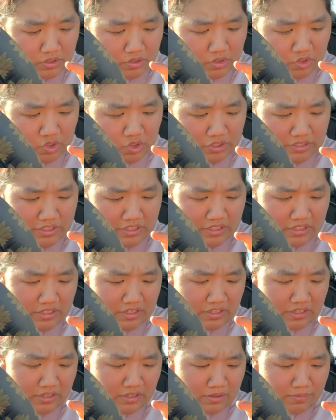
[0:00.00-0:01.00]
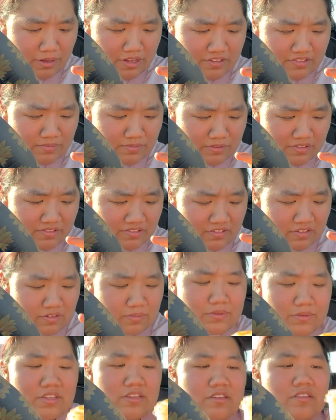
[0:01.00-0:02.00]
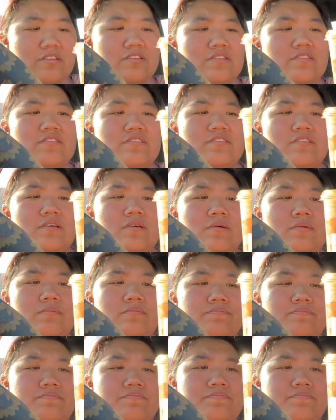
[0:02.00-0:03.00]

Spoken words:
cookie, possibly cinnamon, some